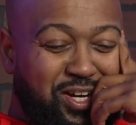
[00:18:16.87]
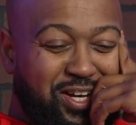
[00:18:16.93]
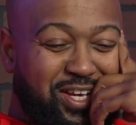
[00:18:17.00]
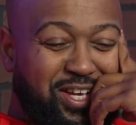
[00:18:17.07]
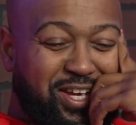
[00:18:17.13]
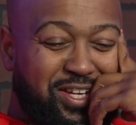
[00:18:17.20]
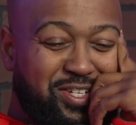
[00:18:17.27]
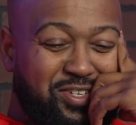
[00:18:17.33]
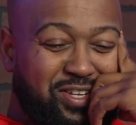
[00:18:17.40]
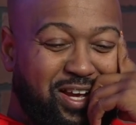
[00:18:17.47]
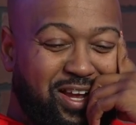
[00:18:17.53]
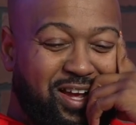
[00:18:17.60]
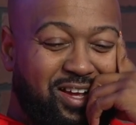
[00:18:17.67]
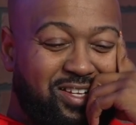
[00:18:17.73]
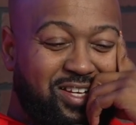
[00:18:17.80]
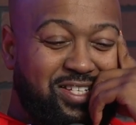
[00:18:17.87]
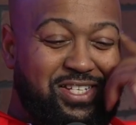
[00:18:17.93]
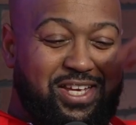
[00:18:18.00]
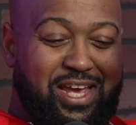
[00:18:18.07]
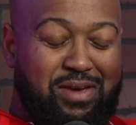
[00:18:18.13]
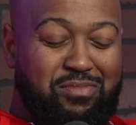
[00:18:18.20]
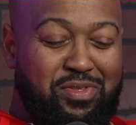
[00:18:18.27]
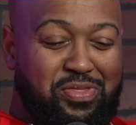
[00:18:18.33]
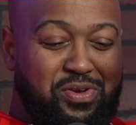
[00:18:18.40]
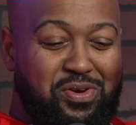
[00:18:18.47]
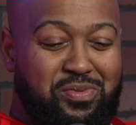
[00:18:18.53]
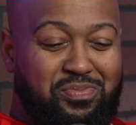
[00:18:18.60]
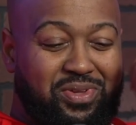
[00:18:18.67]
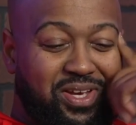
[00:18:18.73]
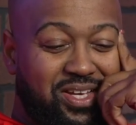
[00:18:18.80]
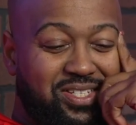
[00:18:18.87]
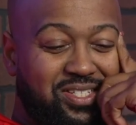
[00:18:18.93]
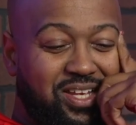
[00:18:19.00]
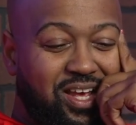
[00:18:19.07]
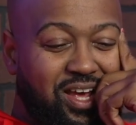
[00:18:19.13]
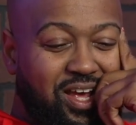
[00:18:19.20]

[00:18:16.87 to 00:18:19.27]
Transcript: he entered that contest. He came in third place.